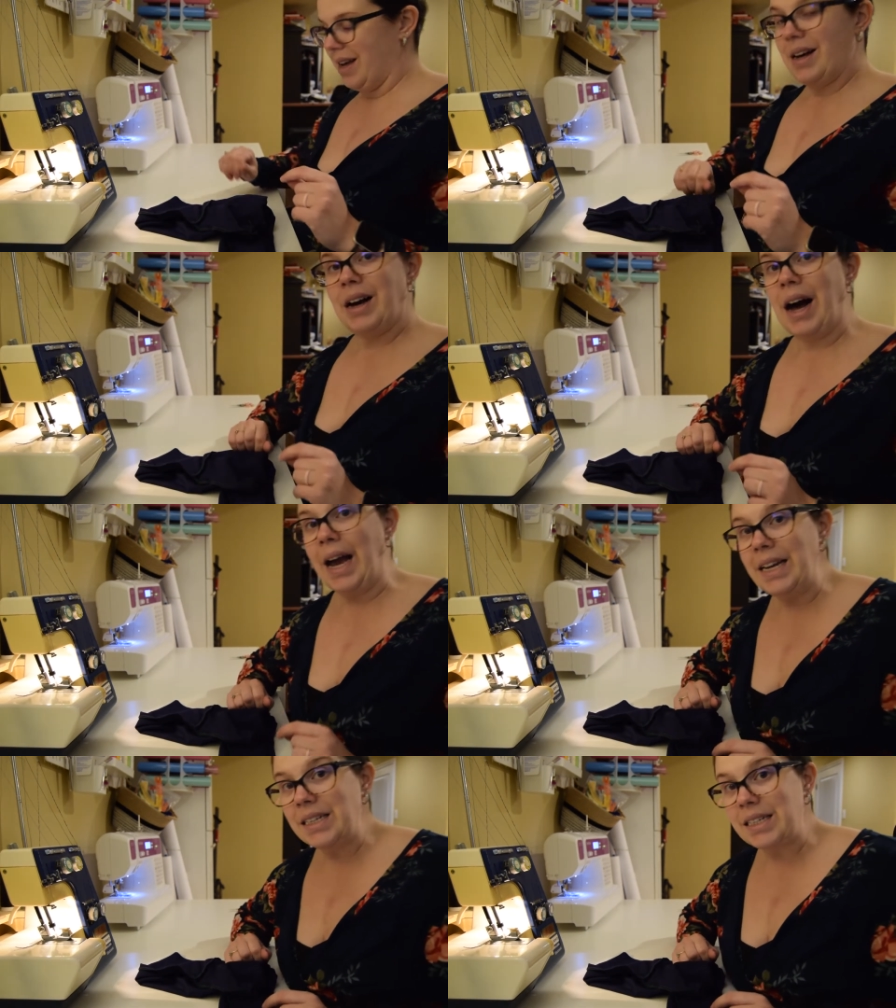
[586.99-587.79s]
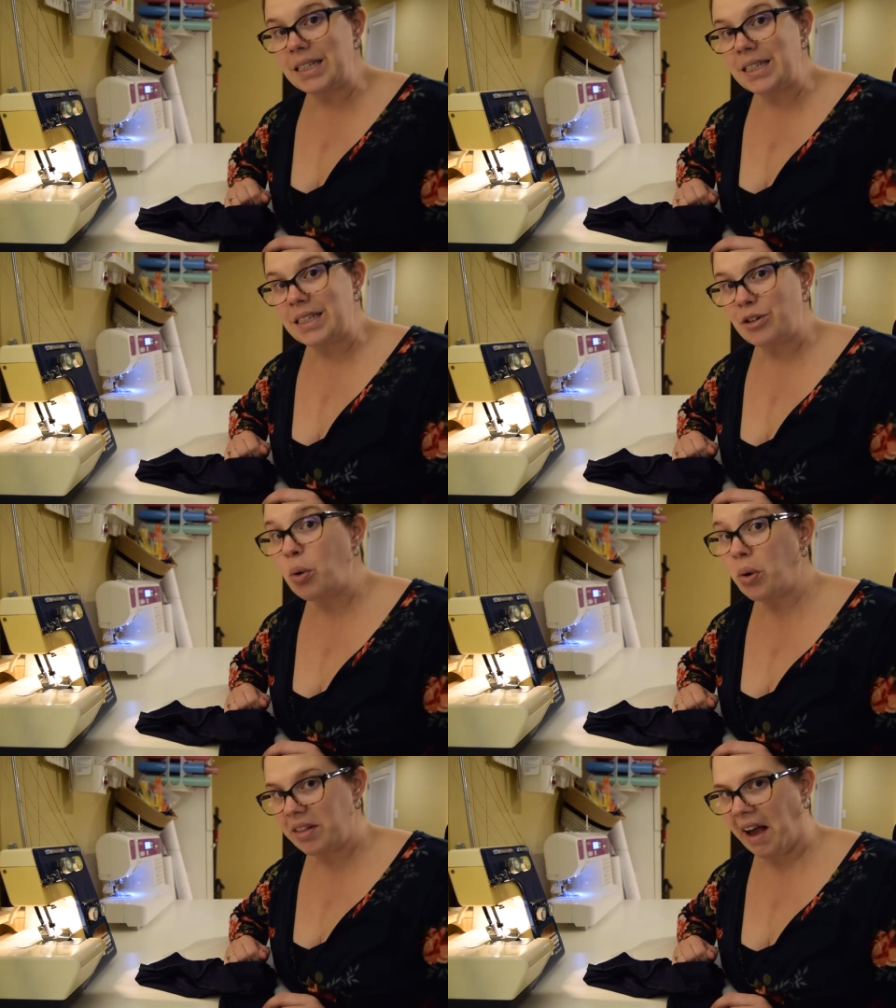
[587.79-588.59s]
height
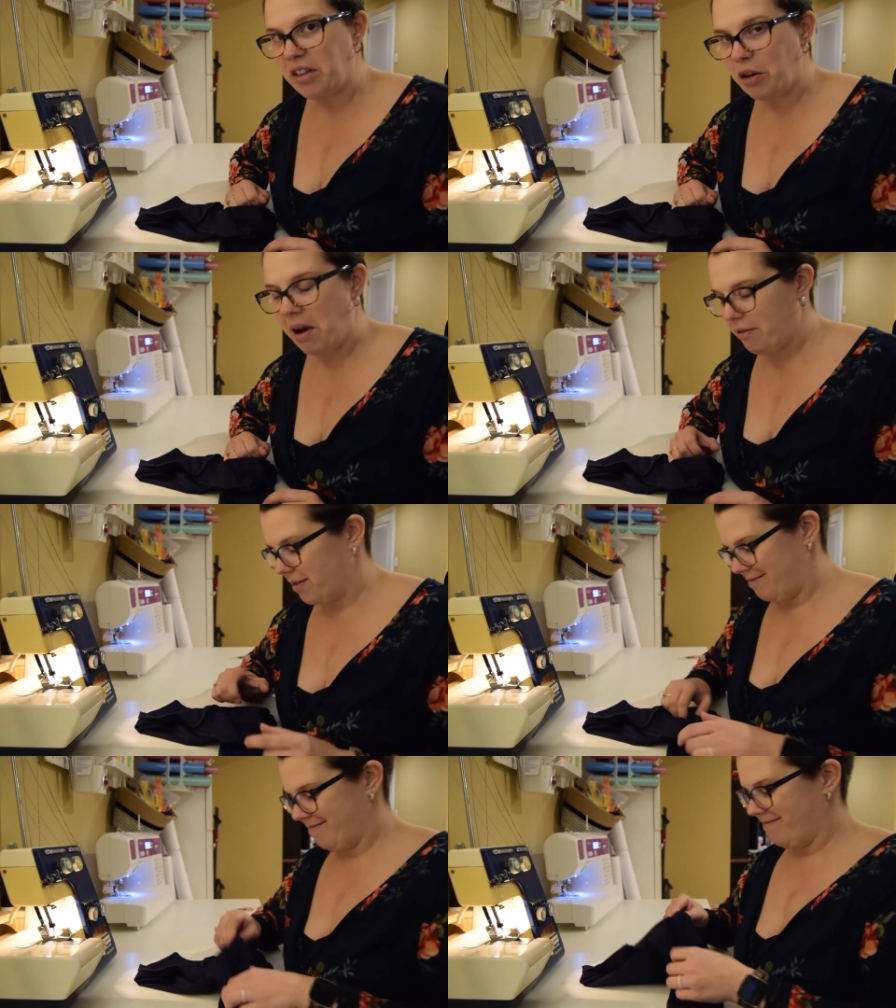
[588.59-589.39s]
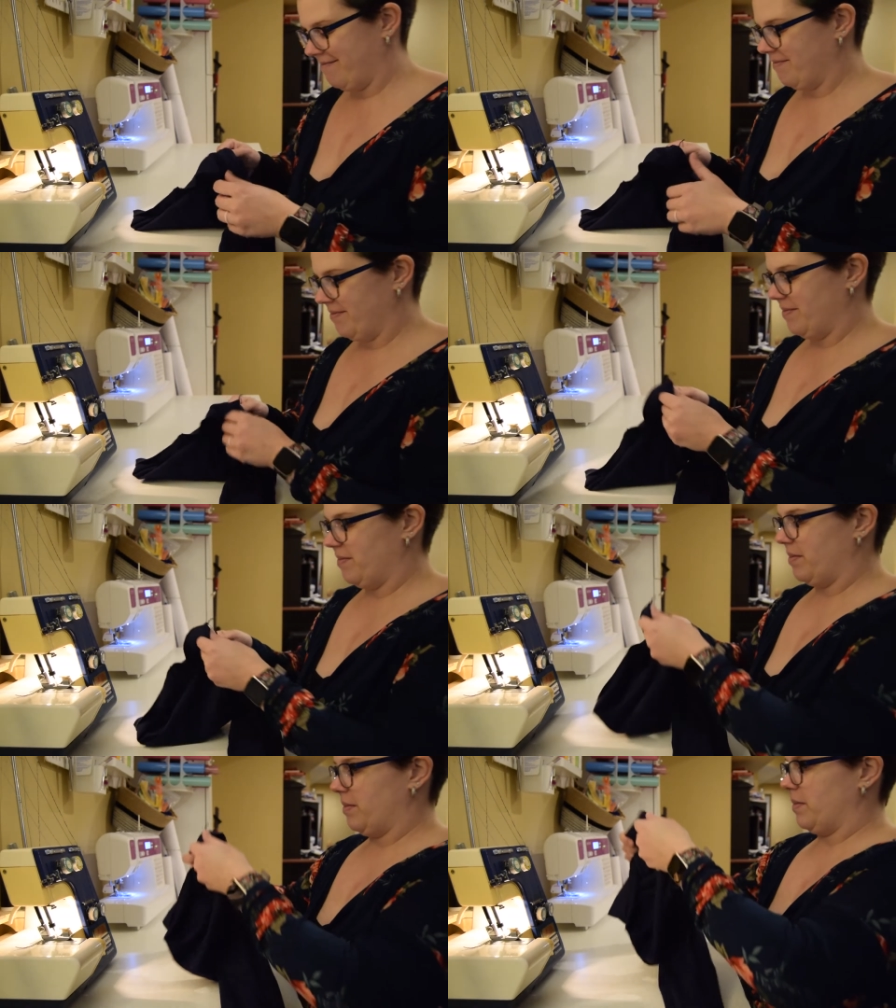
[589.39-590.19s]
or lack thereof,
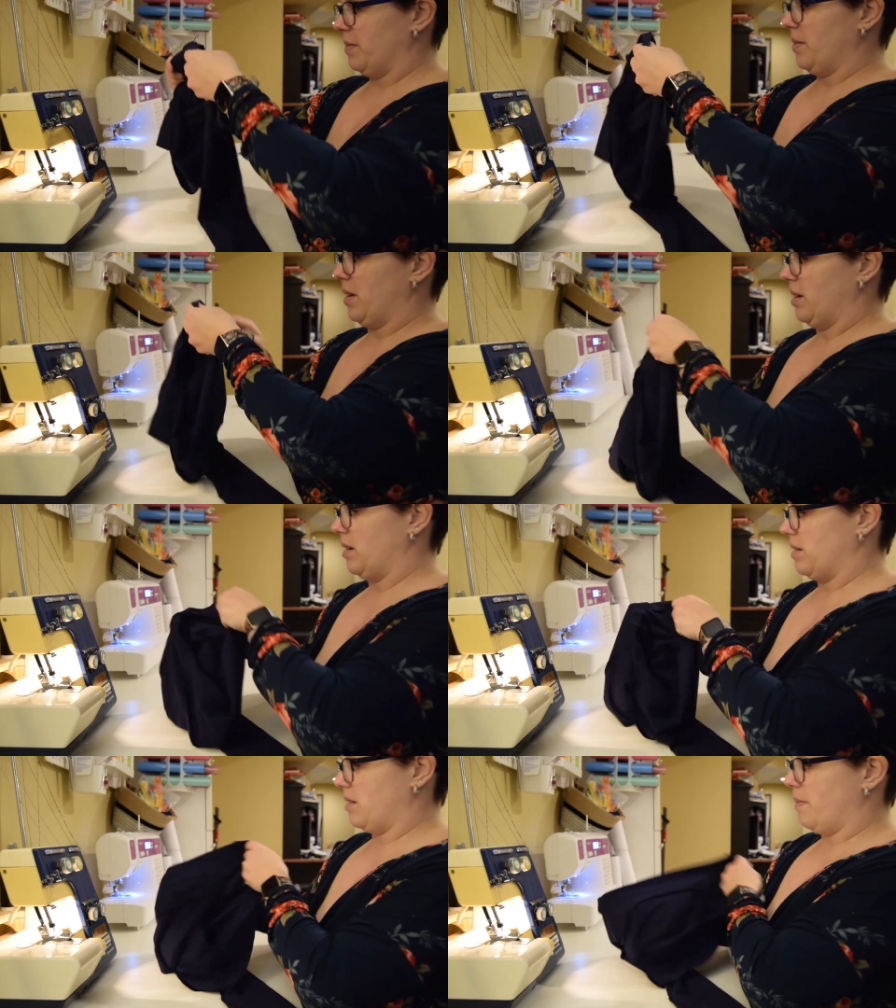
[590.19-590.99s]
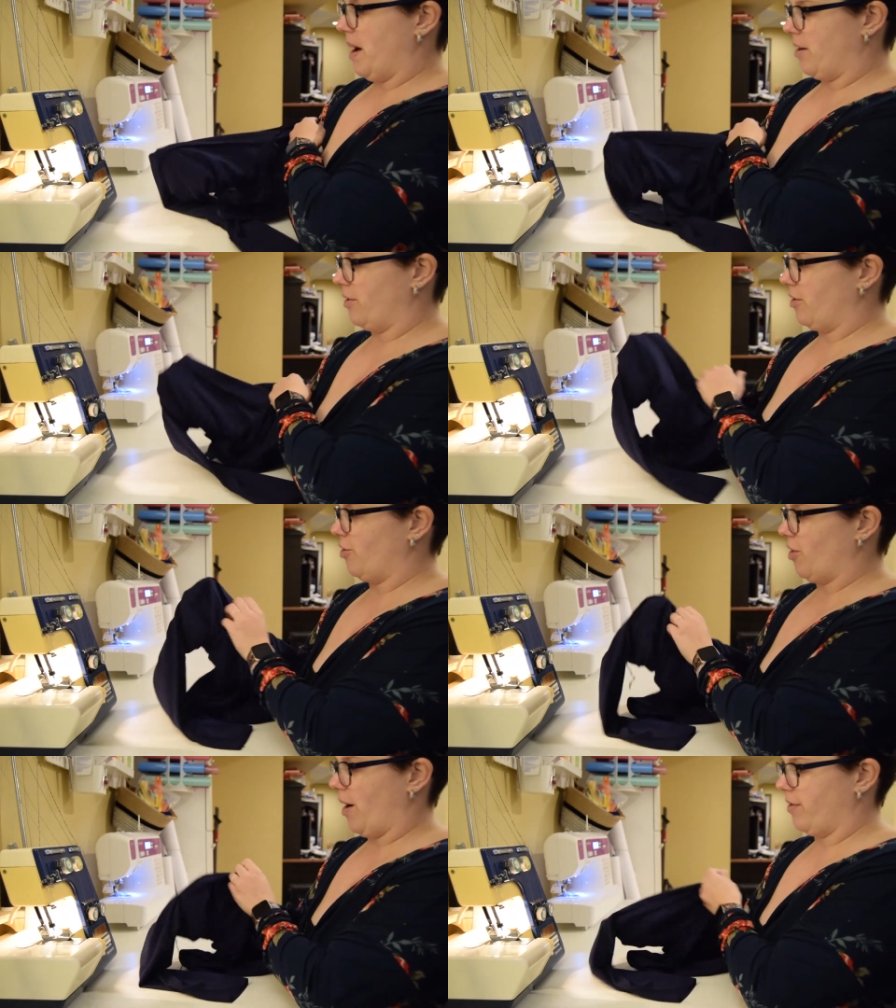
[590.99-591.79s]
because the patterns are
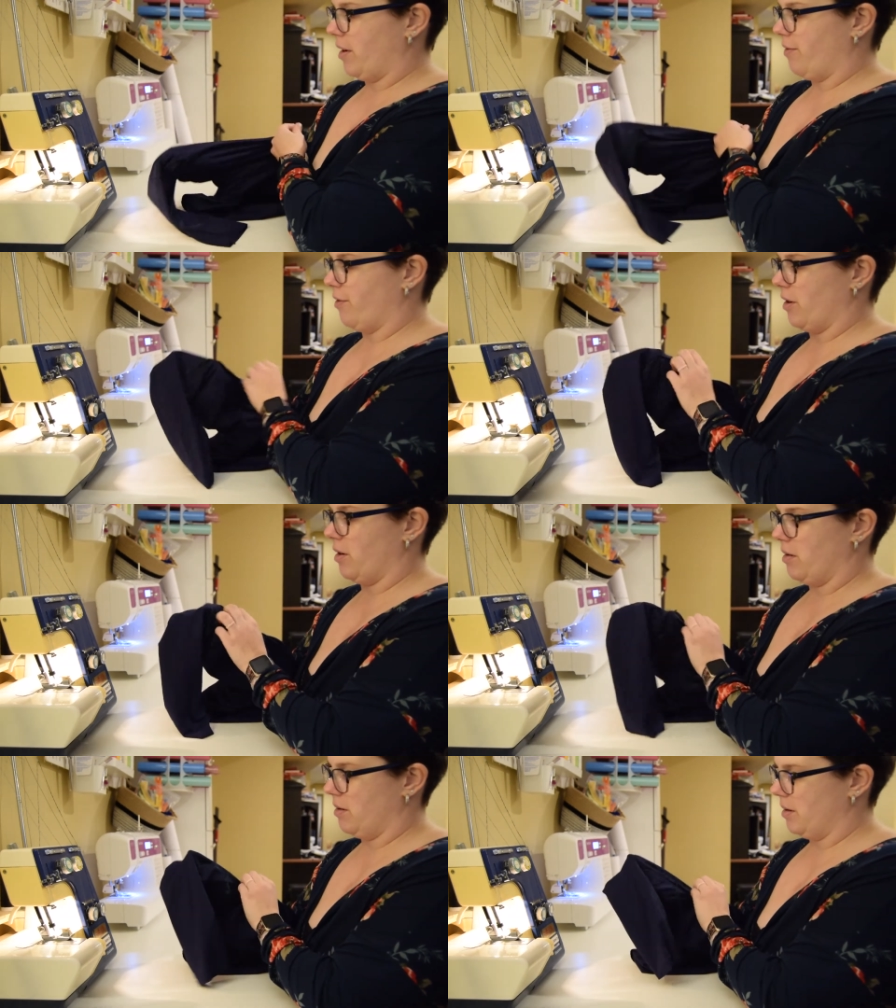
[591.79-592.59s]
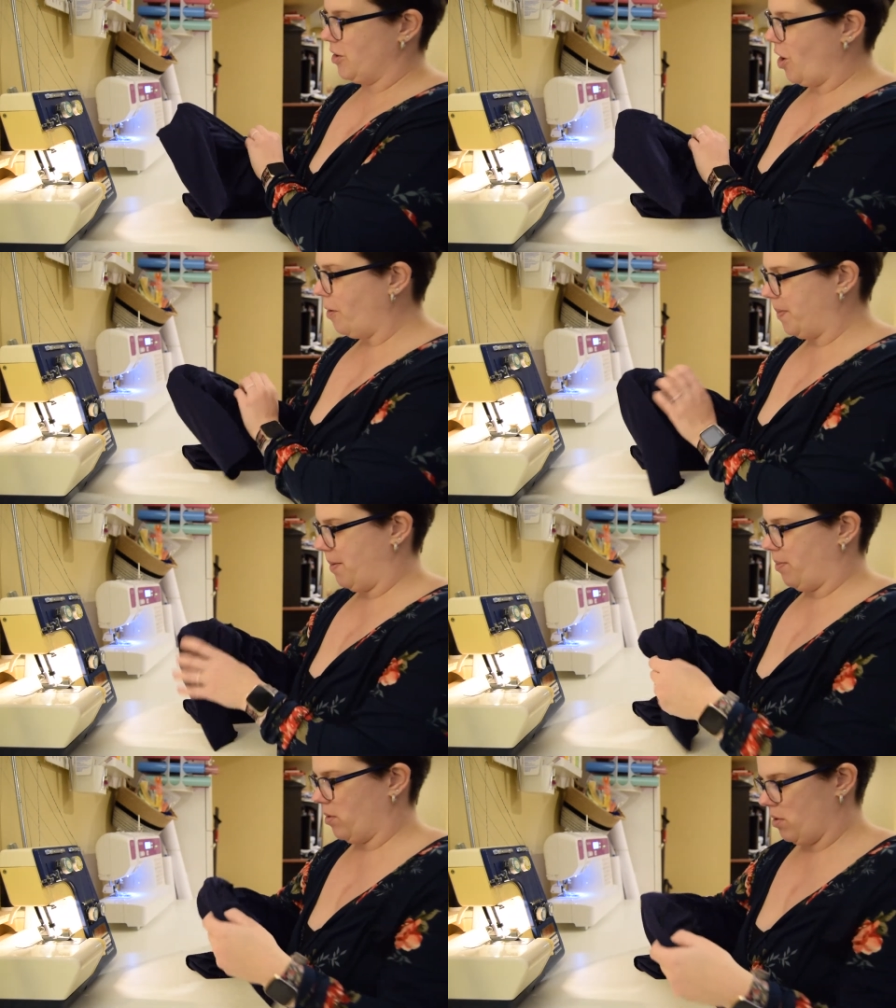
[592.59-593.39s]
drafted for tall
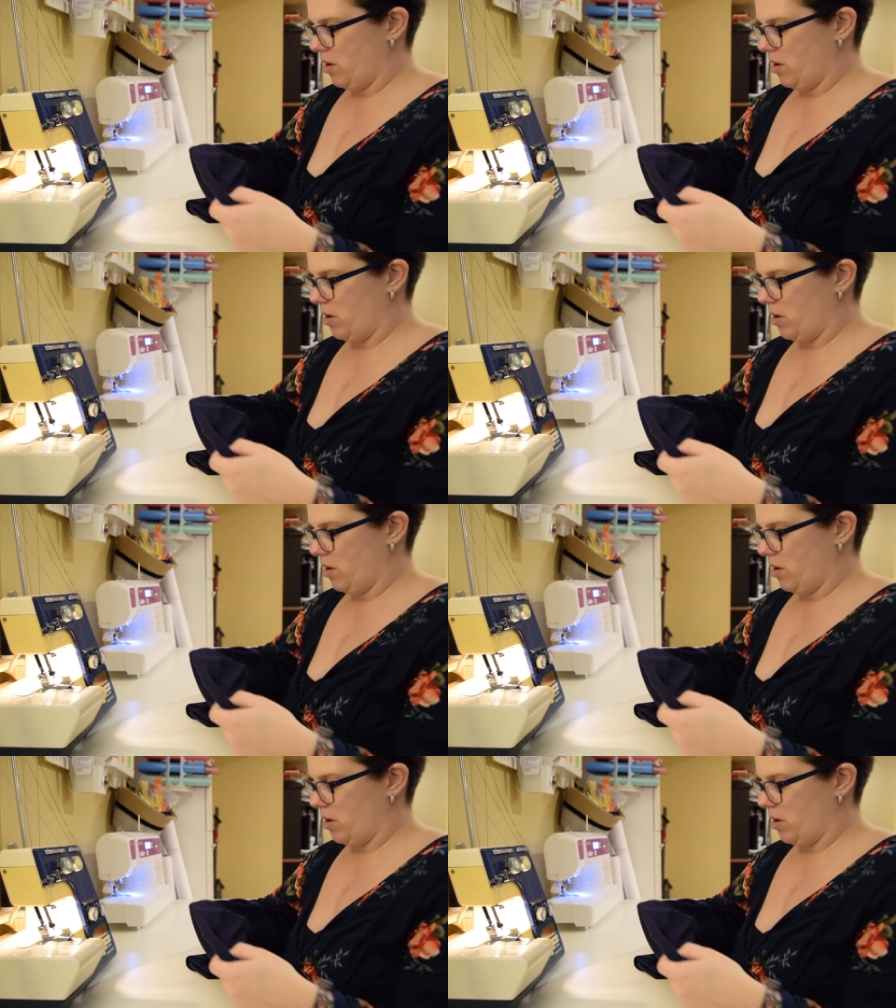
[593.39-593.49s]
people.